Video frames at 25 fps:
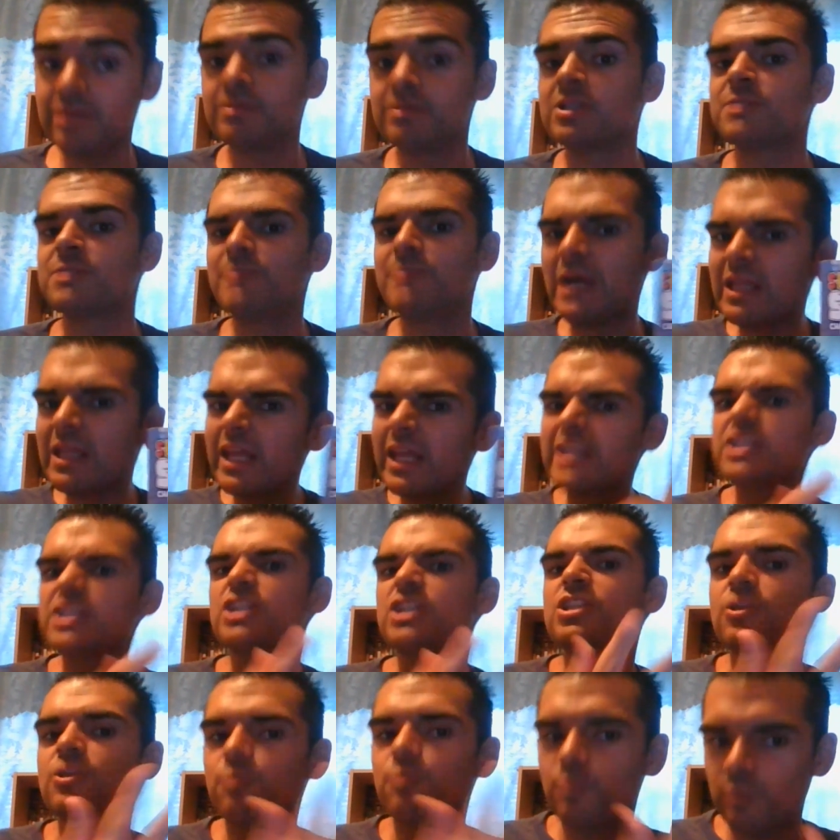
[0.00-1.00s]
despite like
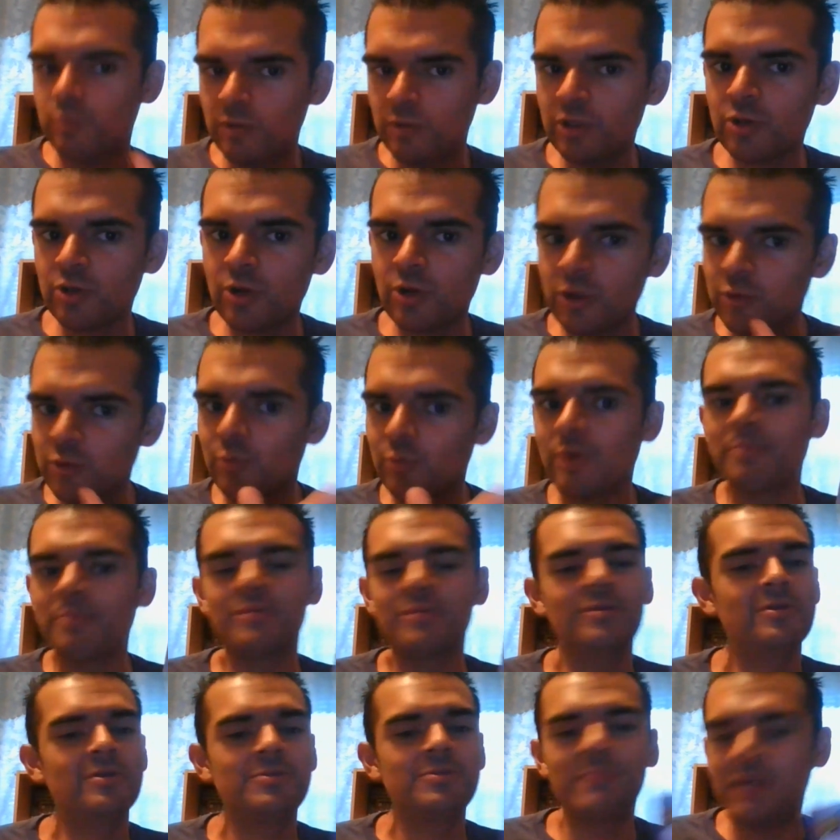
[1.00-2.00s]
just a little
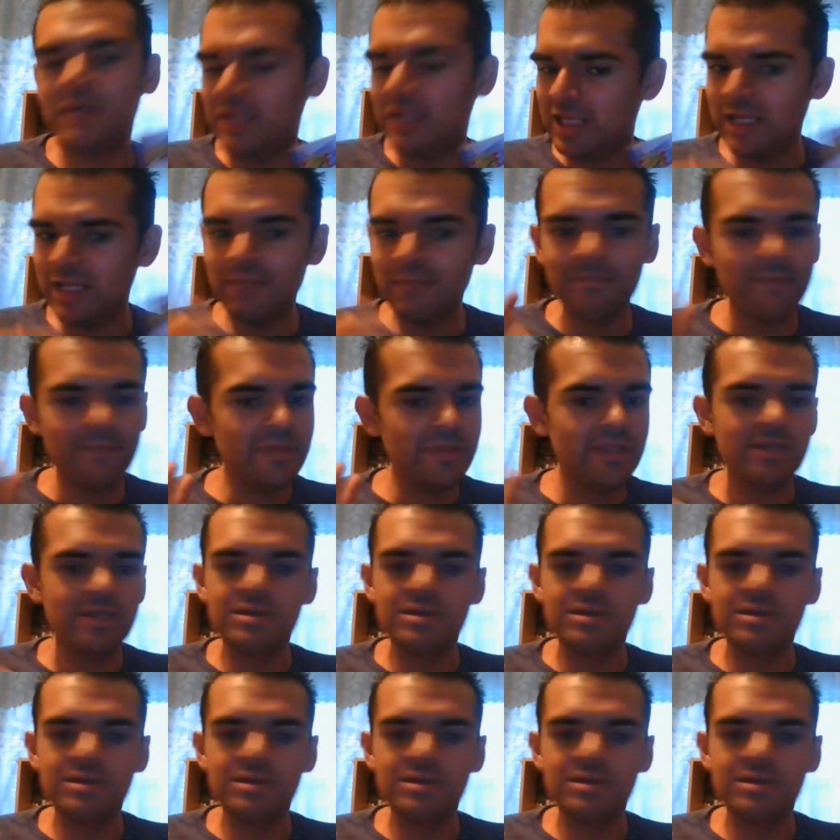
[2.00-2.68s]
underwhelmingness. But again,